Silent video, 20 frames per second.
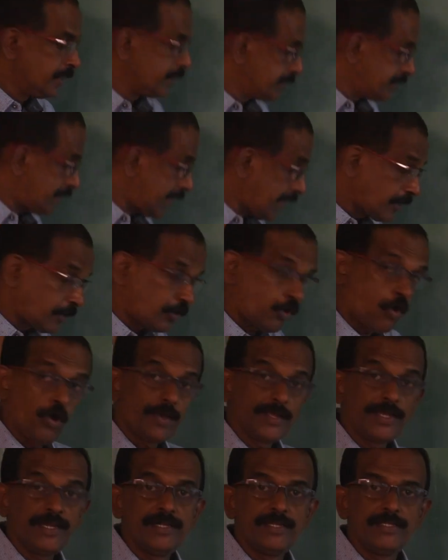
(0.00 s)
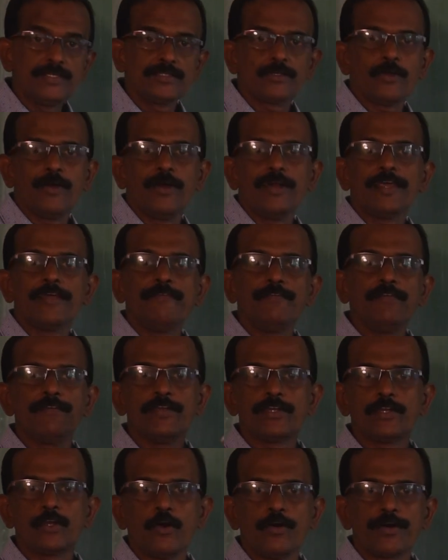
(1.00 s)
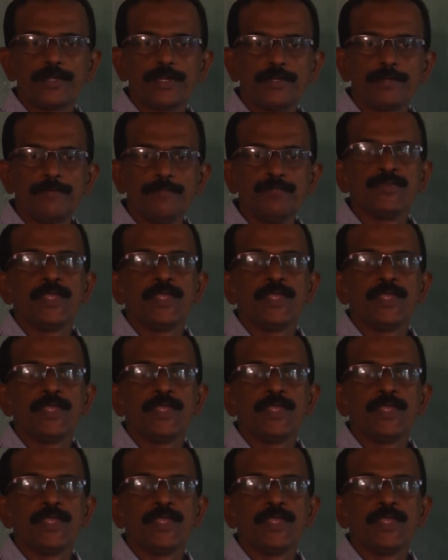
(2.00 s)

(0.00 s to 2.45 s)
that concrete is called heavy weight concrete